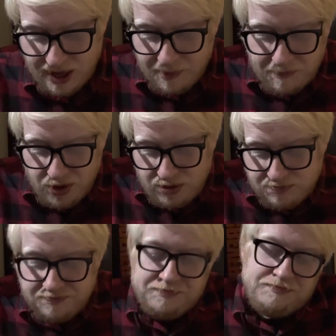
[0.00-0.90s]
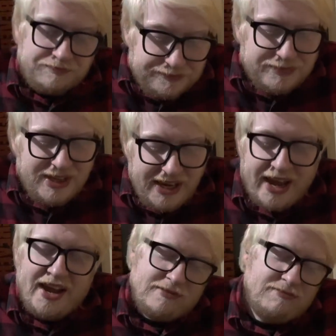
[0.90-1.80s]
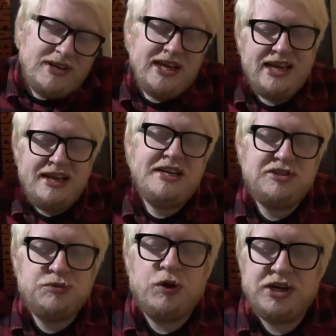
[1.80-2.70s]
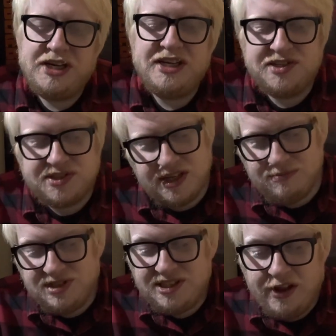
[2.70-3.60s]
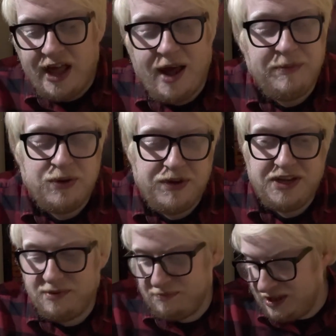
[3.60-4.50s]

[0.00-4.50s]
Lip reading: But yeah, it is what it is. I'm still happy with it.